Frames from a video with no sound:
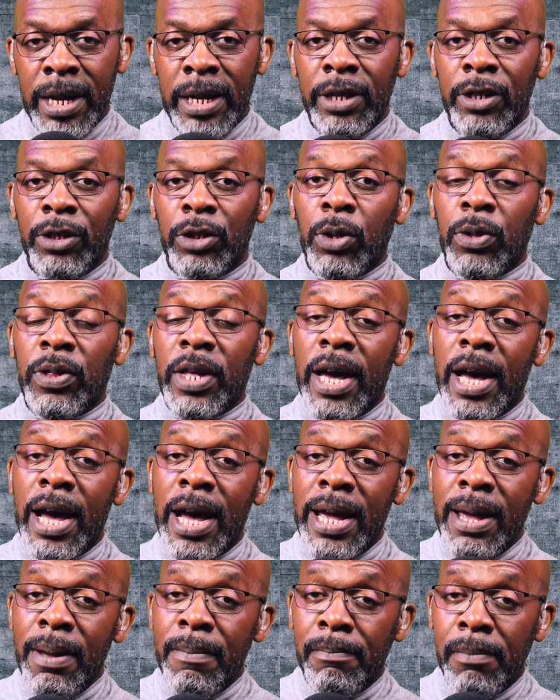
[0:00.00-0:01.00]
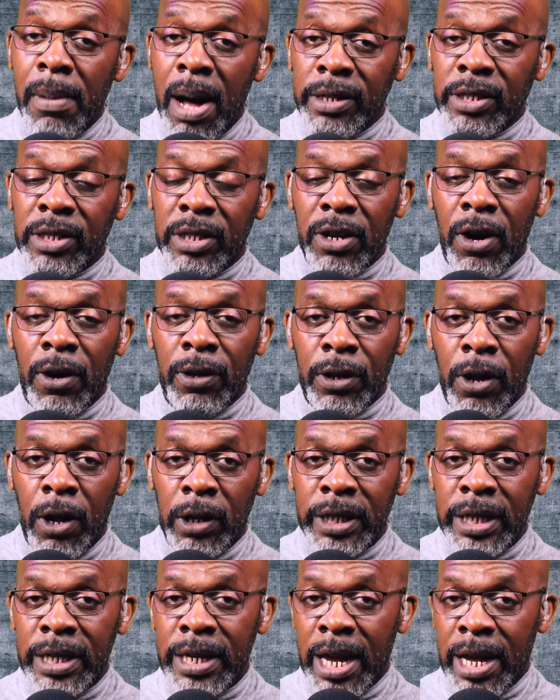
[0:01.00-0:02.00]
So there are a must on
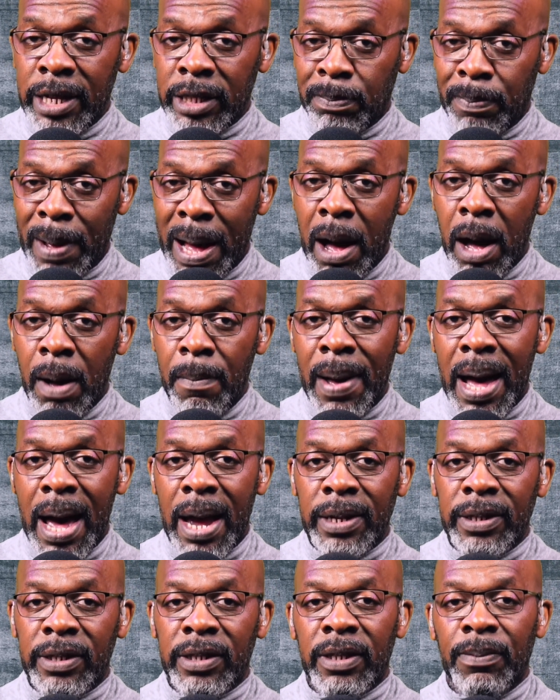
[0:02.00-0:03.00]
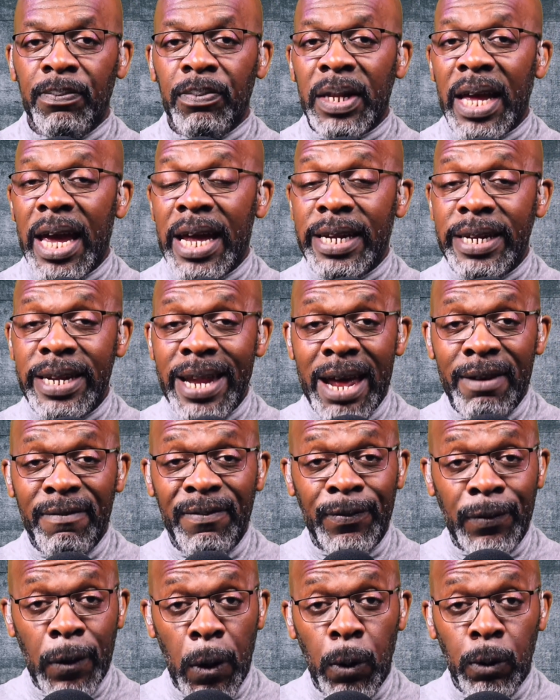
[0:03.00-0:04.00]
holidays, power banks. A dead
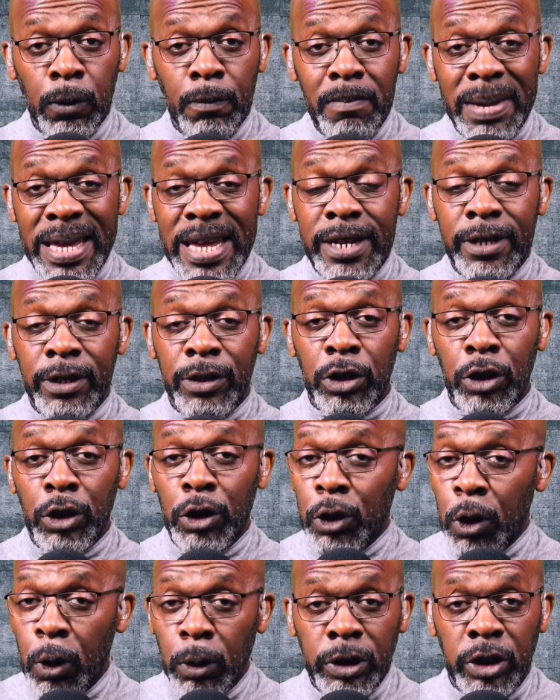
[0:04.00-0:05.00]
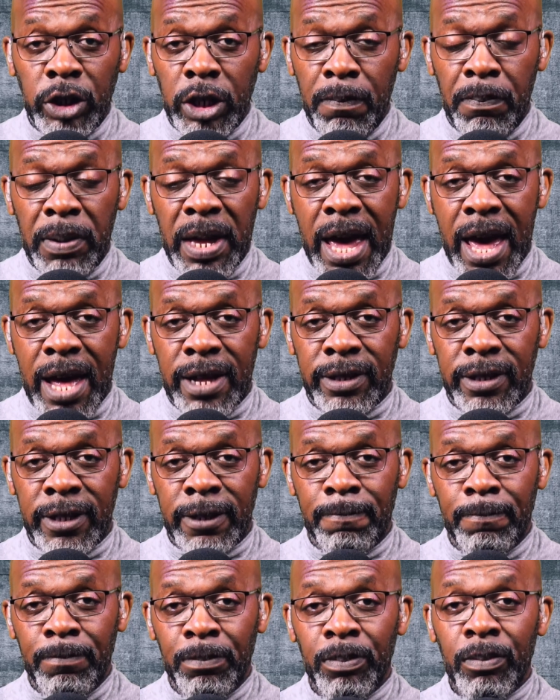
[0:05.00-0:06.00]
phone means no GPS,
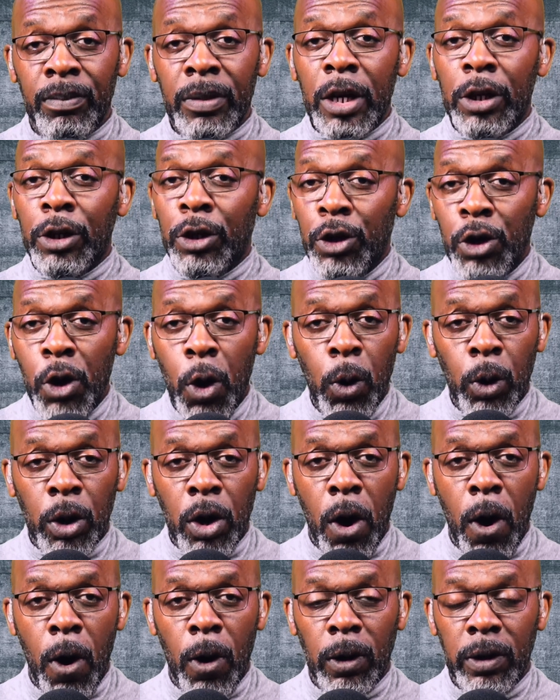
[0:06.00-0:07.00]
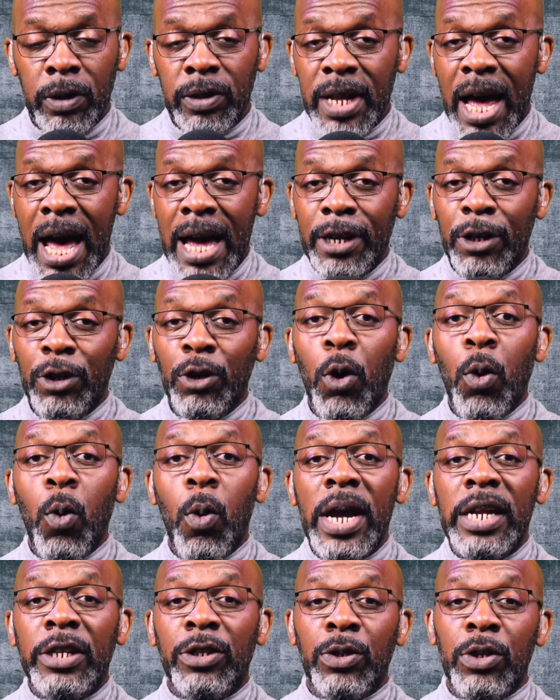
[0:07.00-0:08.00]
no calls, and no
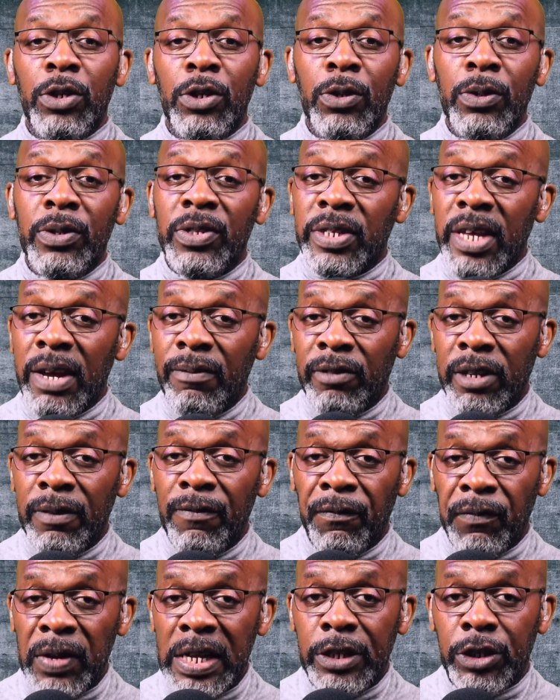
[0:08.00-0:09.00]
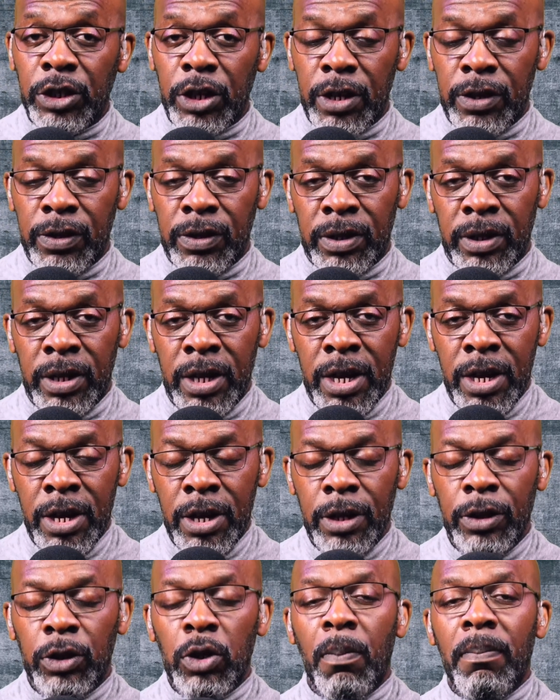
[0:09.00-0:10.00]
way to use safety features.
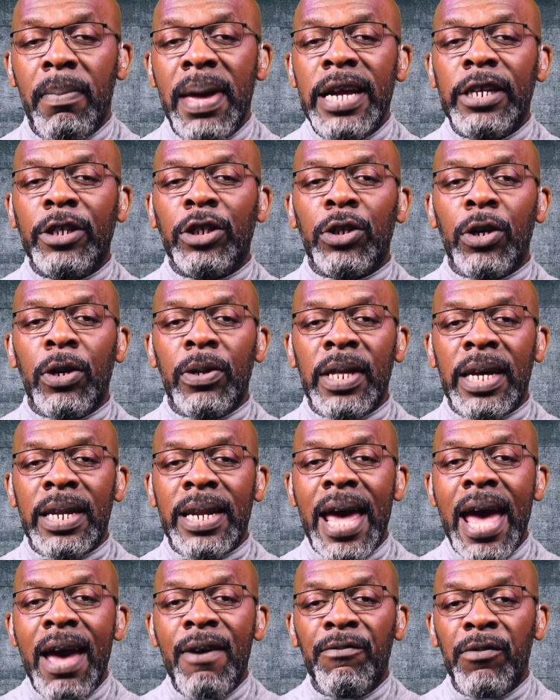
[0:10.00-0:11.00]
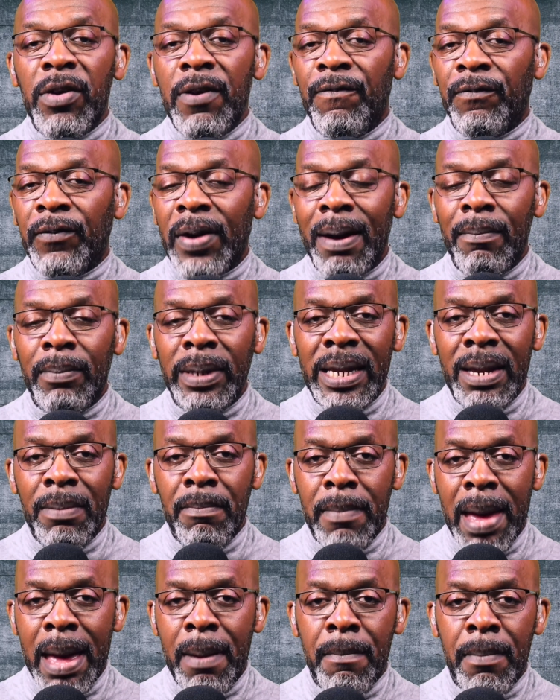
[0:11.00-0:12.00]
So make sure that every family
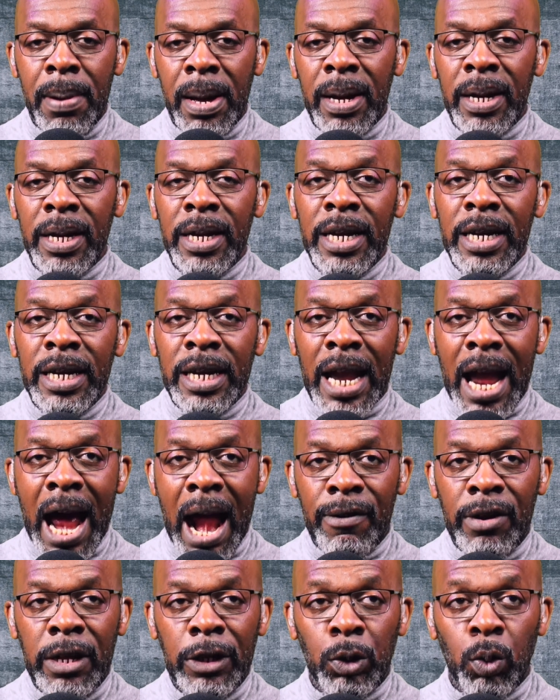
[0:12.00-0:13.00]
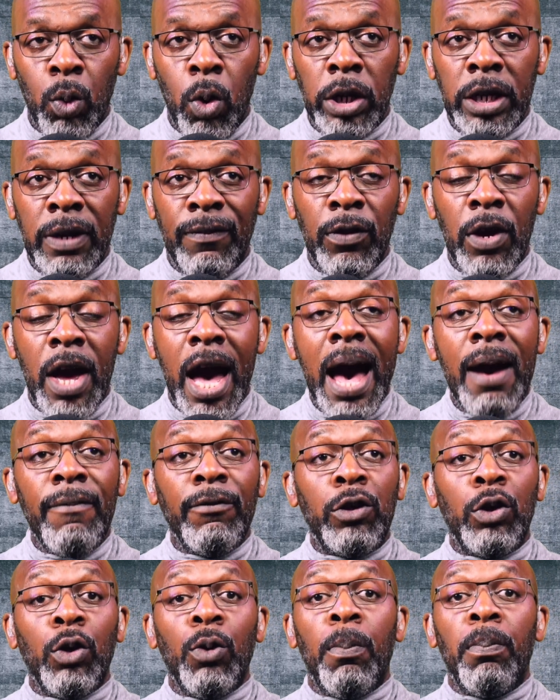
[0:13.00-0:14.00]
member carries one. If you have
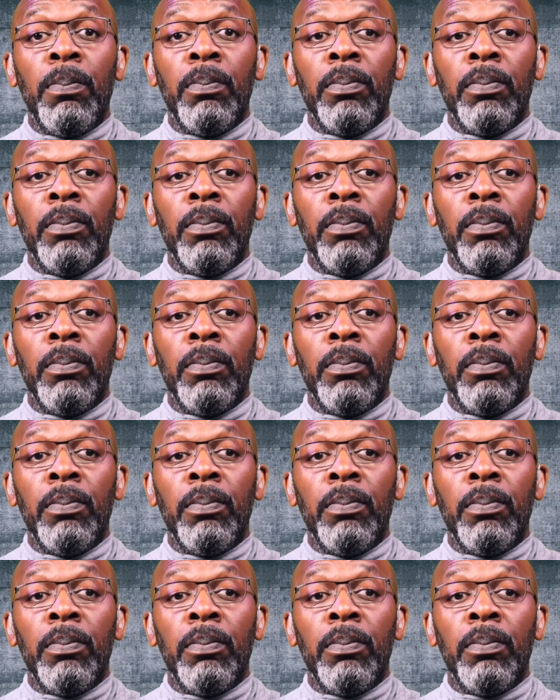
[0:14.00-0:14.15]
to